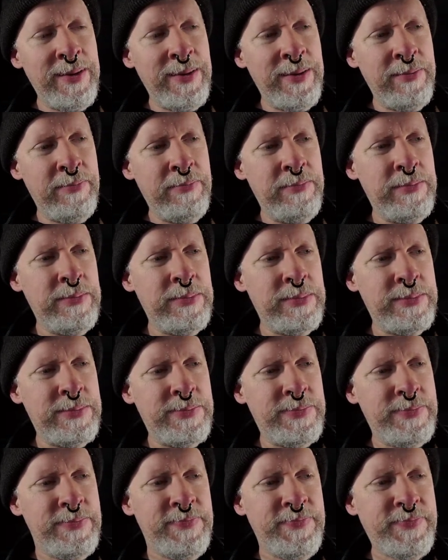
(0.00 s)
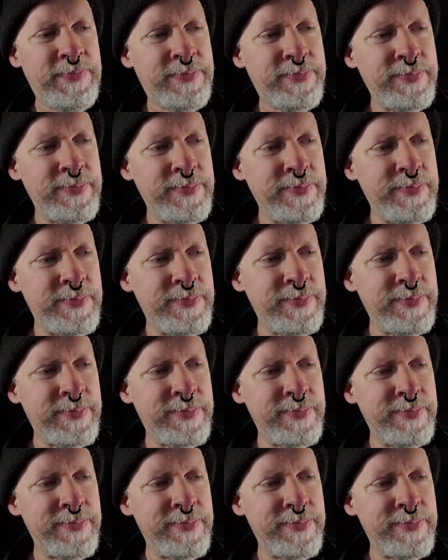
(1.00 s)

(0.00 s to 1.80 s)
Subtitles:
Nobody speaks.